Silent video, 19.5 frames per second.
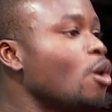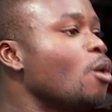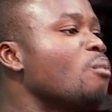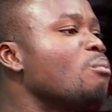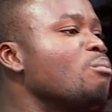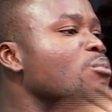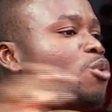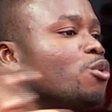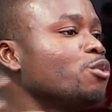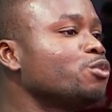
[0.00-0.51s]

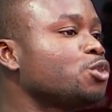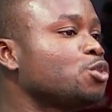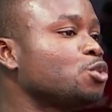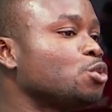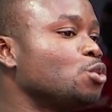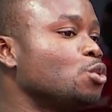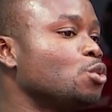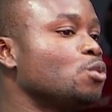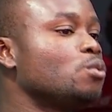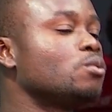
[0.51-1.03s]
moved
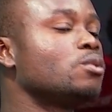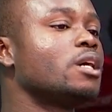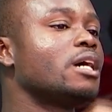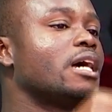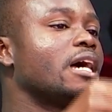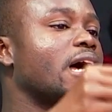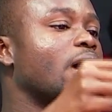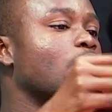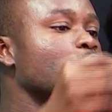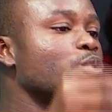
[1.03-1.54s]
to
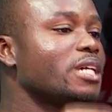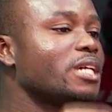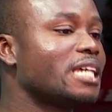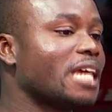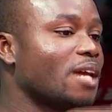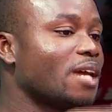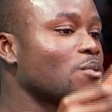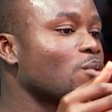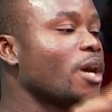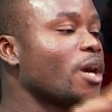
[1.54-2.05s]
a
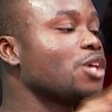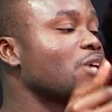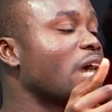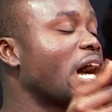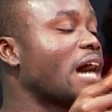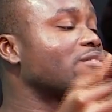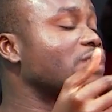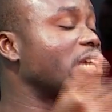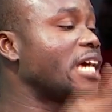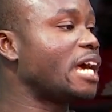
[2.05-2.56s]
weekend where you
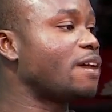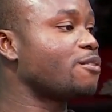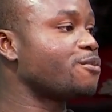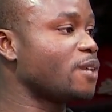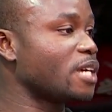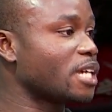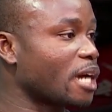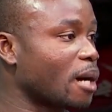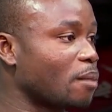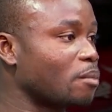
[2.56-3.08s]
have the FA
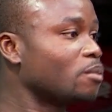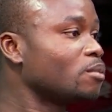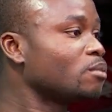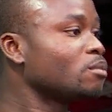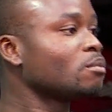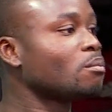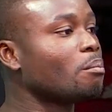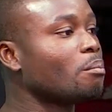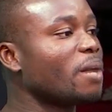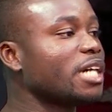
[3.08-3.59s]
Cup?
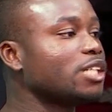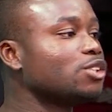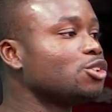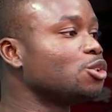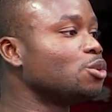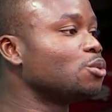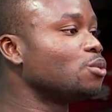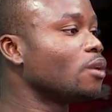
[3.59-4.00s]
Mind you,